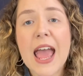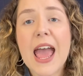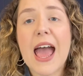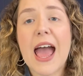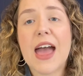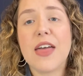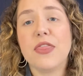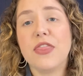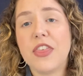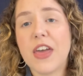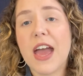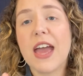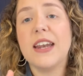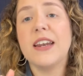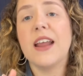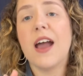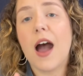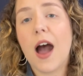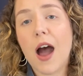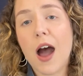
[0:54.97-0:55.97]
and then
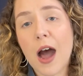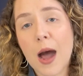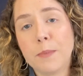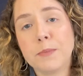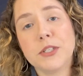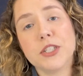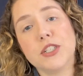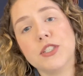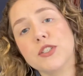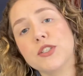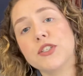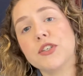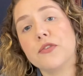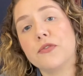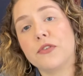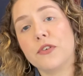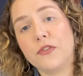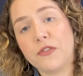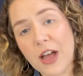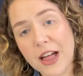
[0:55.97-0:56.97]
options
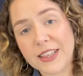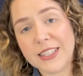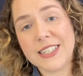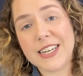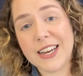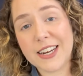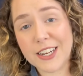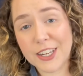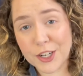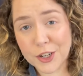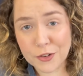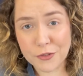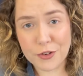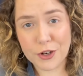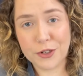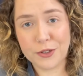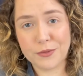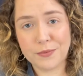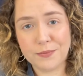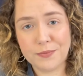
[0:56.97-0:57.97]
for validating your vote.